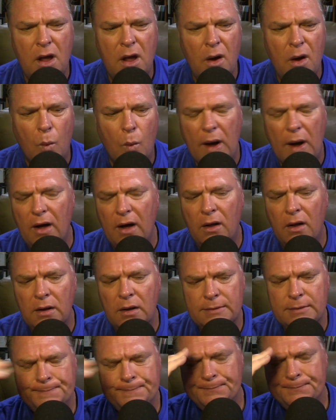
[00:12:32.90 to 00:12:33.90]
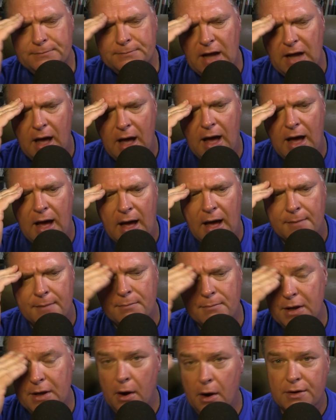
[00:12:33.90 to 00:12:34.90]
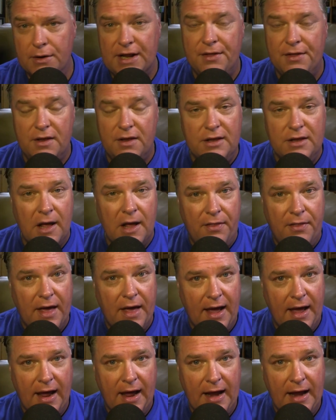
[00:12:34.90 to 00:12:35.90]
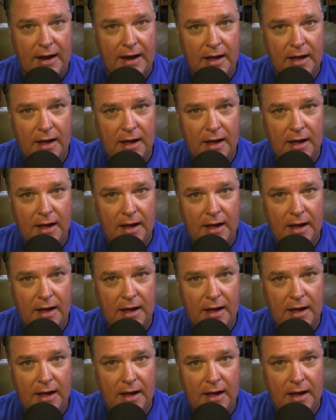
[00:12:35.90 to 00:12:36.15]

well, did they